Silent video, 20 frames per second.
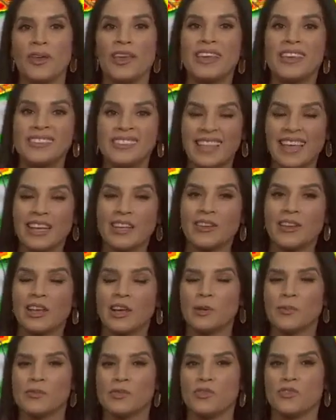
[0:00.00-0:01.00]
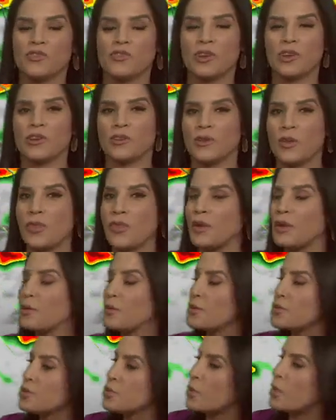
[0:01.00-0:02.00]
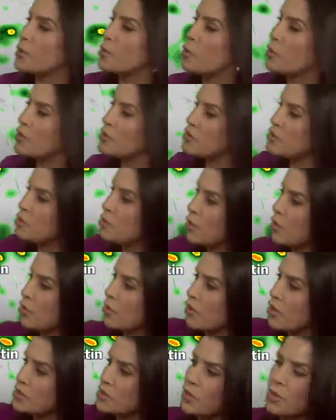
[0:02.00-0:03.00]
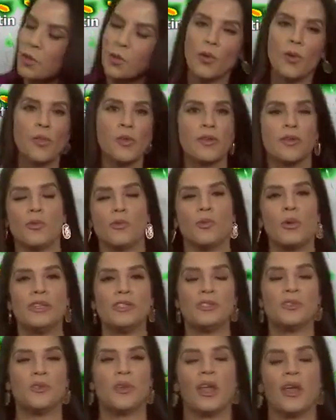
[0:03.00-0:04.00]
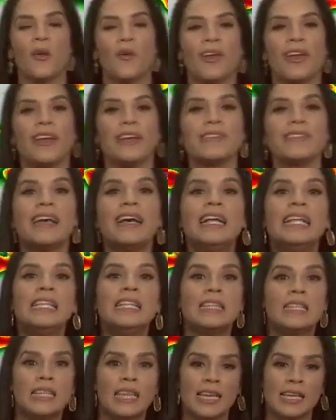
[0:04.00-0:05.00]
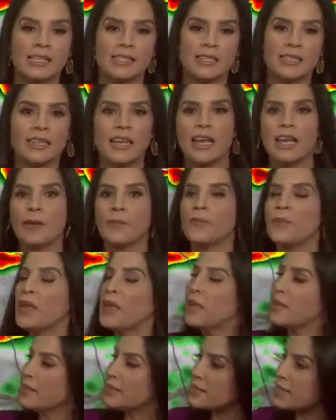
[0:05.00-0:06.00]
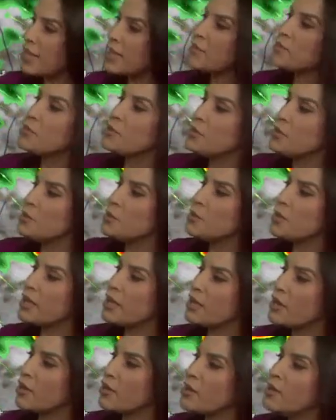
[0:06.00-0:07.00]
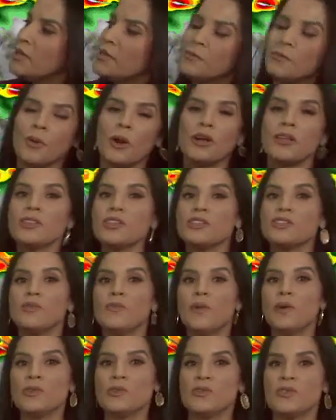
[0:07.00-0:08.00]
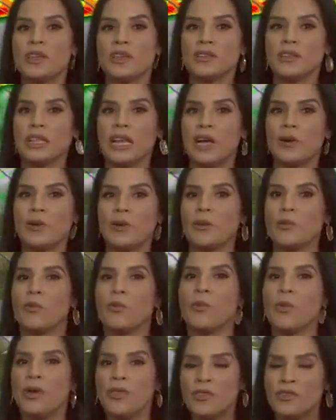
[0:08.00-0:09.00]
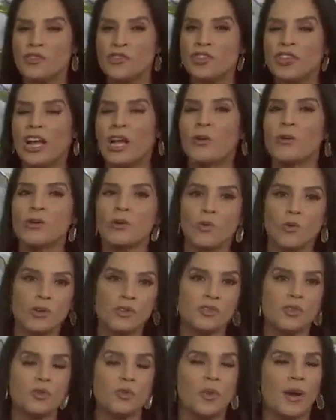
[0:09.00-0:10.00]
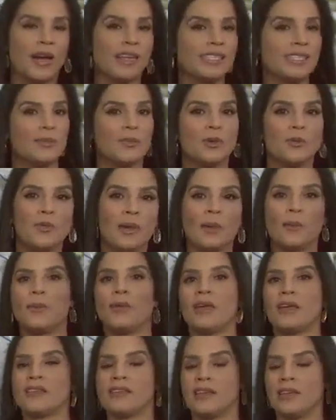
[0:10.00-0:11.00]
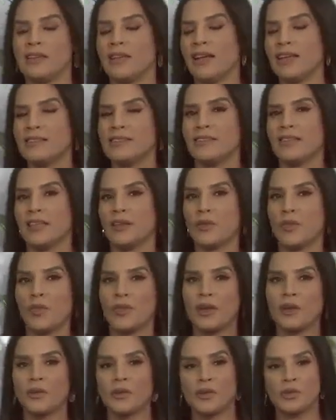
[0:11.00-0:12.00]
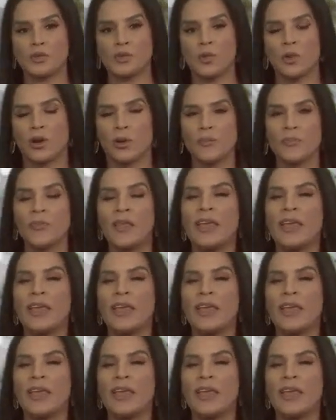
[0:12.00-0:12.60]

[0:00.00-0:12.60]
east, that could help to trigger a thunderstorm or two across our northern and western areas late today. This afternoon here, partly to mostly cloudy with a shower or two possible, maybe a, an isolated thunderstorm.